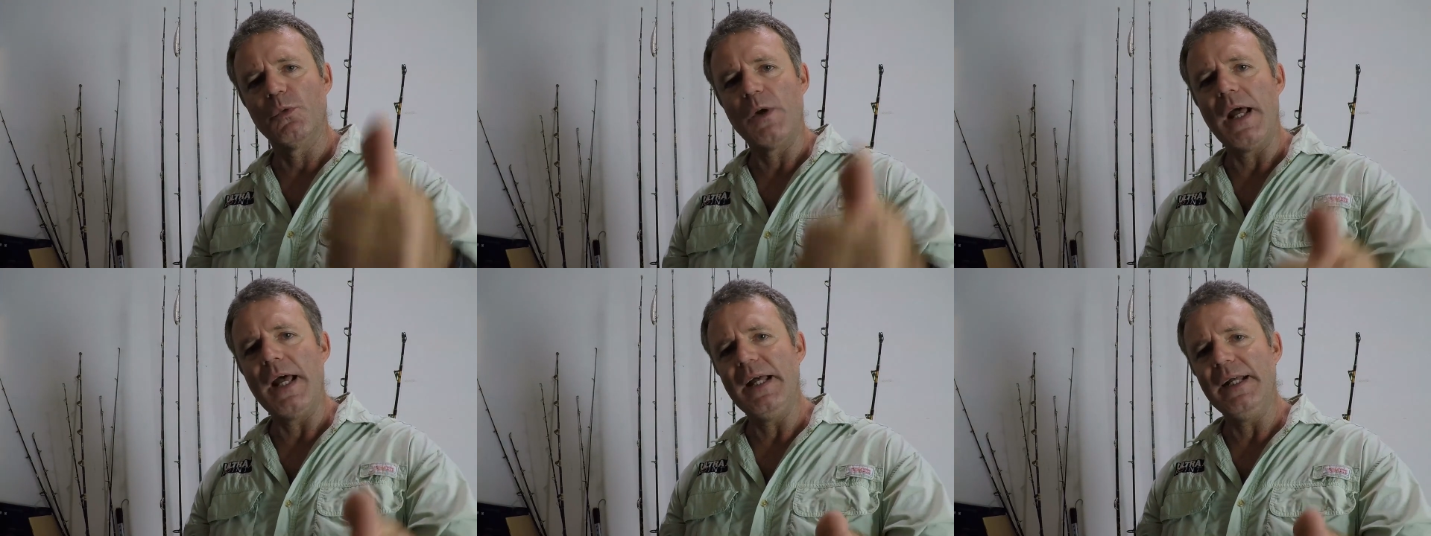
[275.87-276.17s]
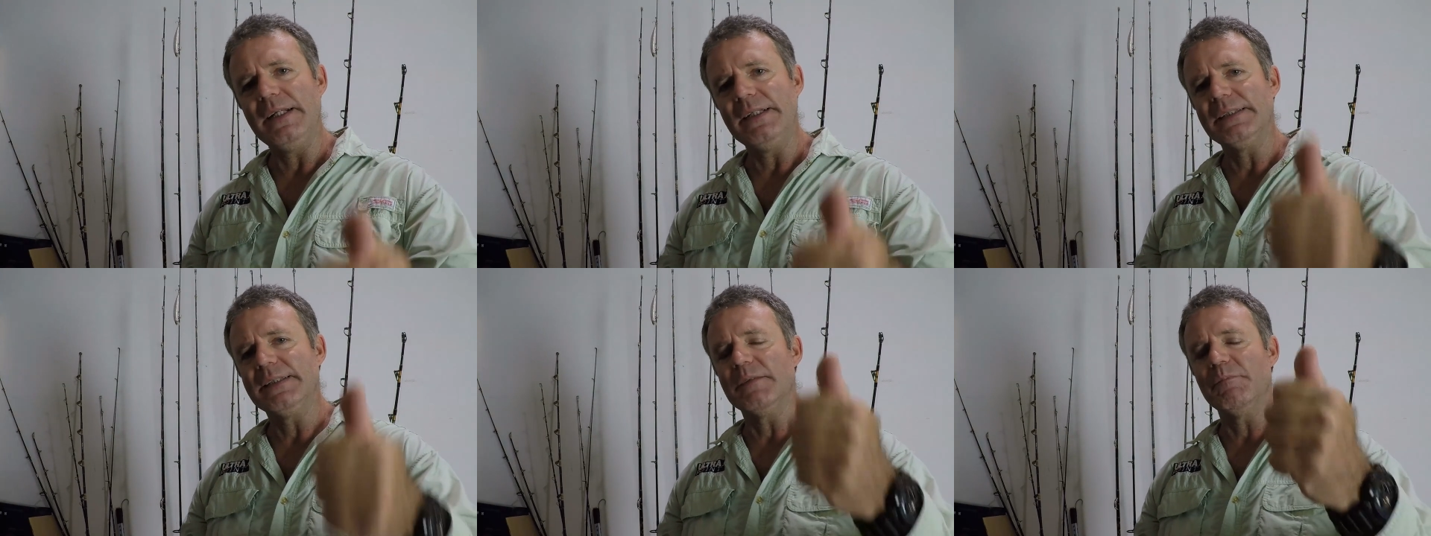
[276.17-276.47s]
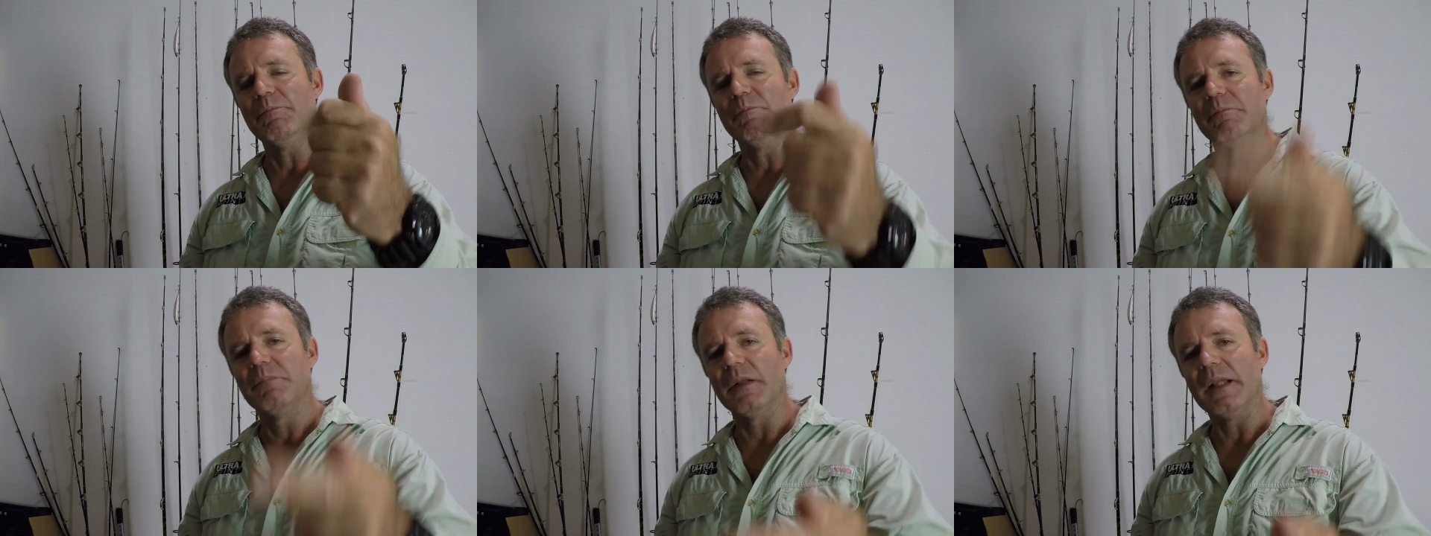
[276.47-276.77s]
reds
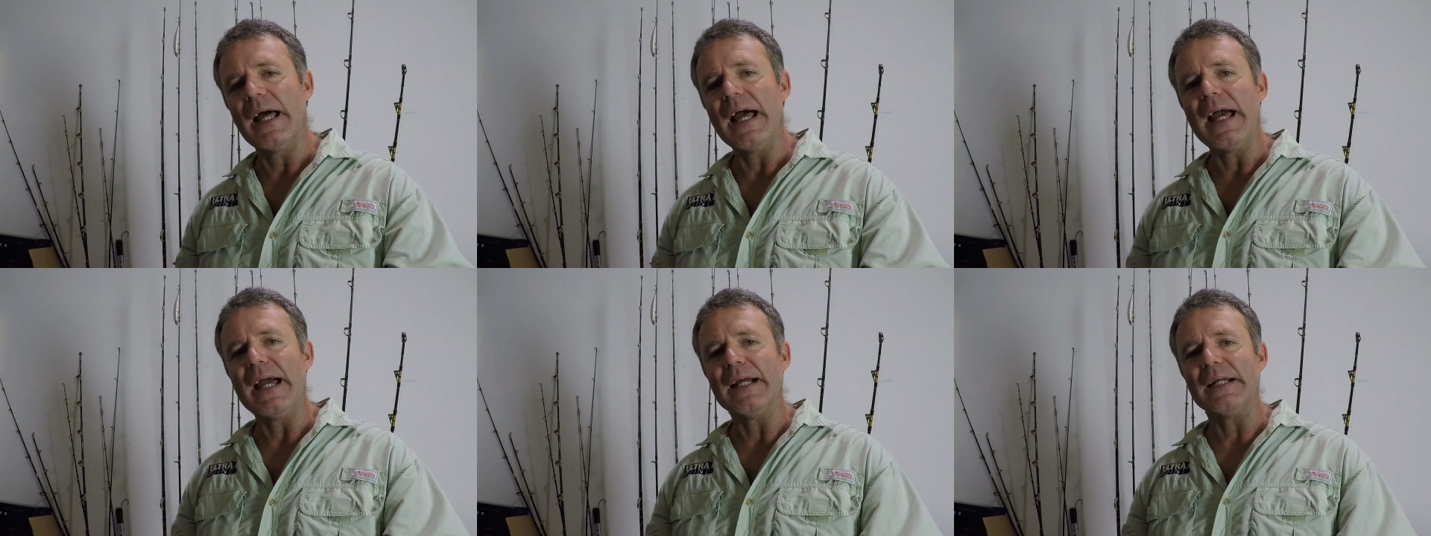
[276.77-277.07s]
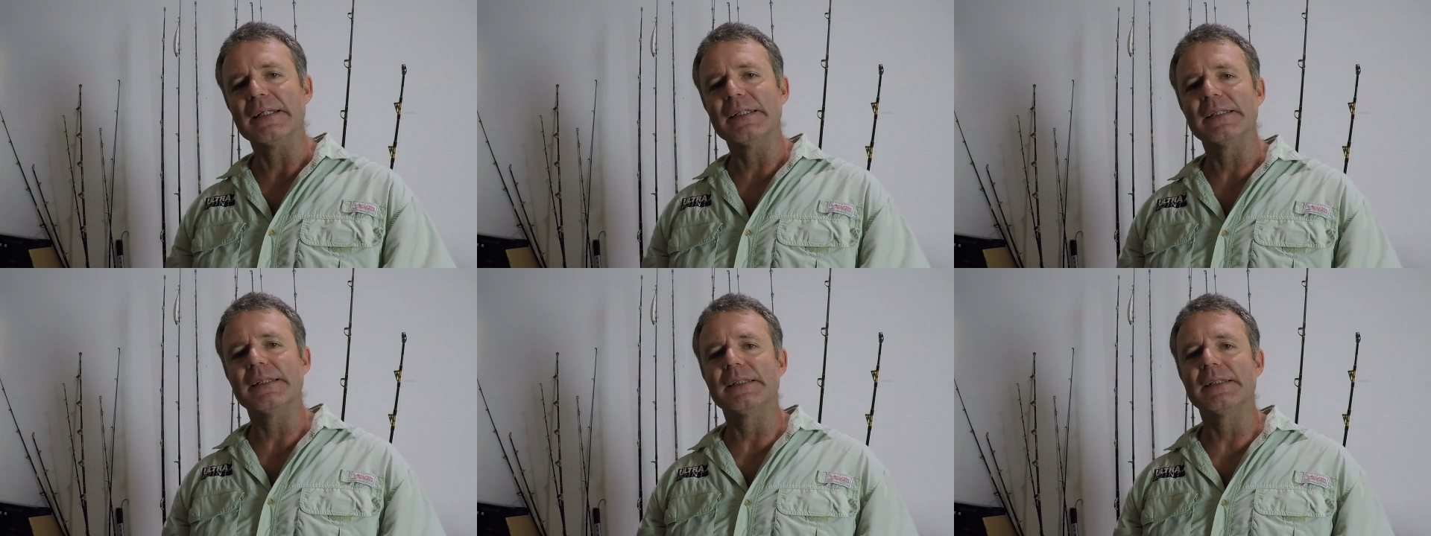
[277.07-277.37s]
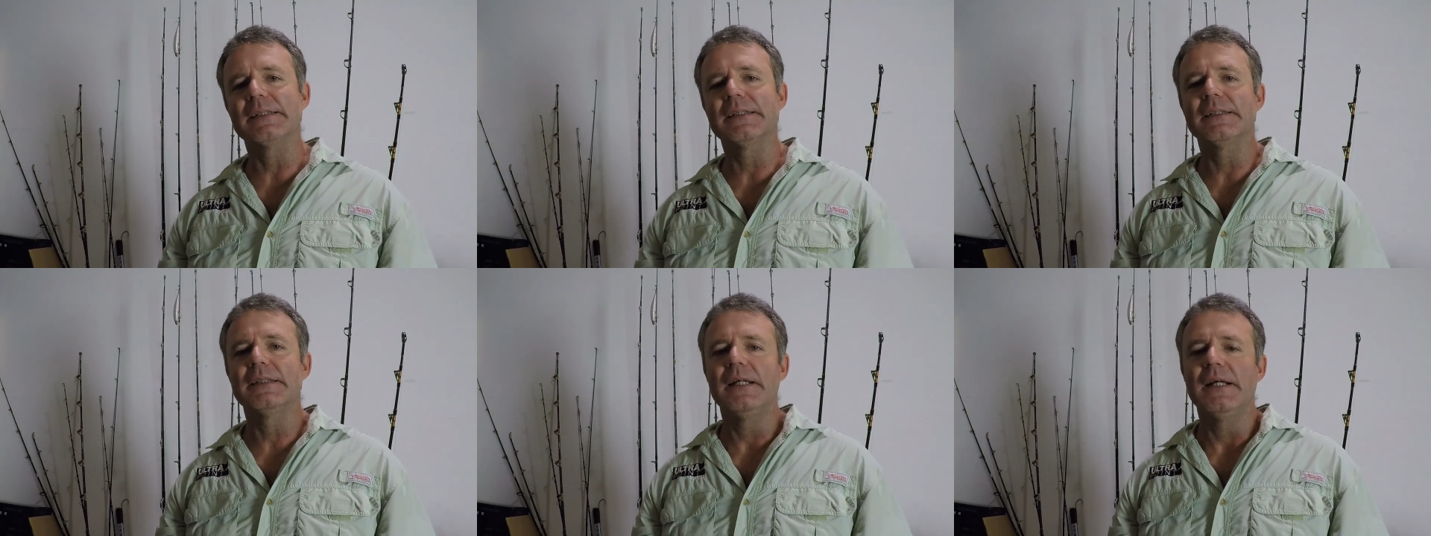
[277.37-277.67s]
and
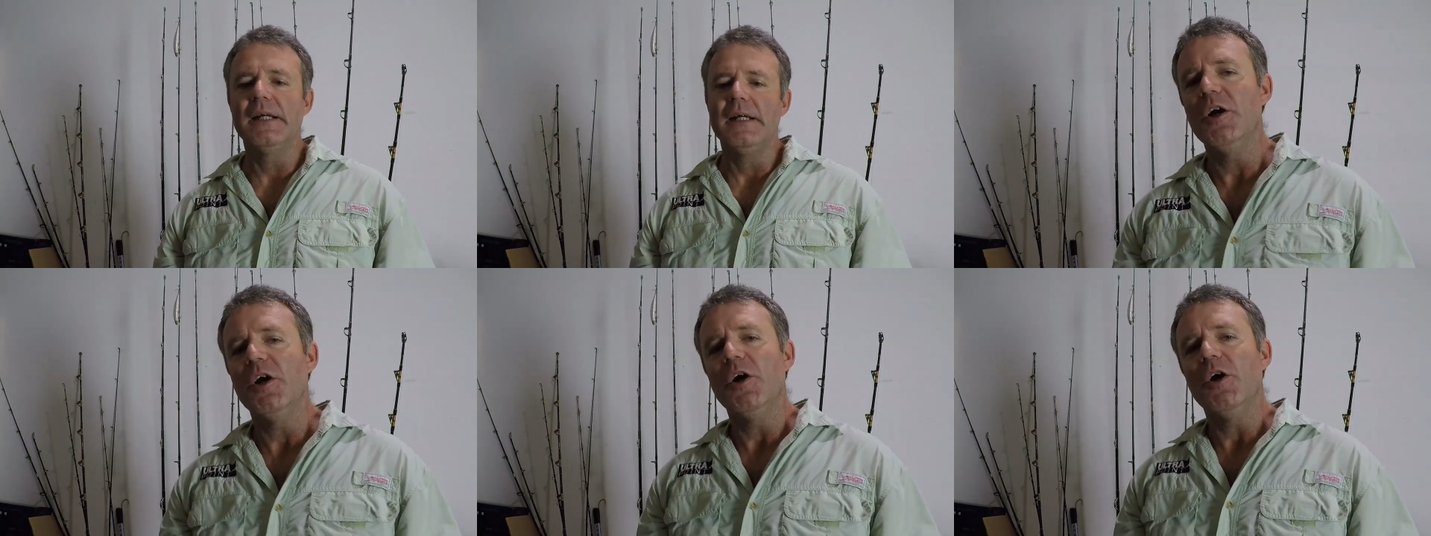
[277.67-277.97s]
blacks.